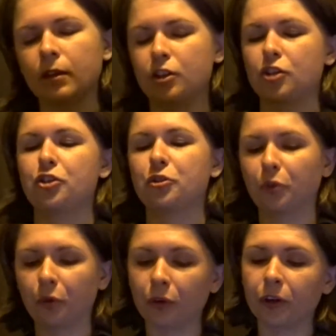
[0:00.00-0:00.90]

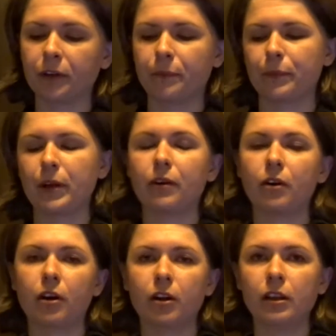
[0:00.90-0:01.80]
Sure, there
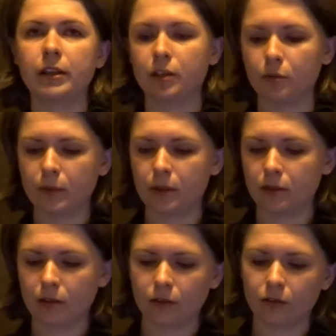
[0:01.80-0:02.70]
are a little
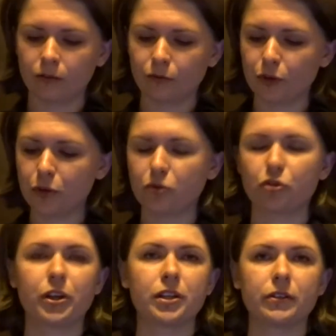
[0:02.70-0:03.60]
bit, few
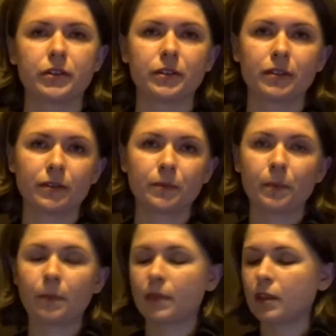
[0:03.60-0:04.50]
traces
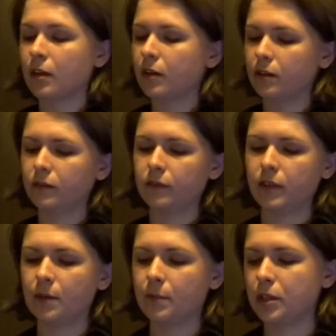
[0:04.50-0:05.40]
of
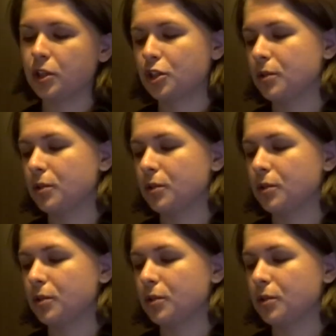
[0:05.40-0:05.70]
damage,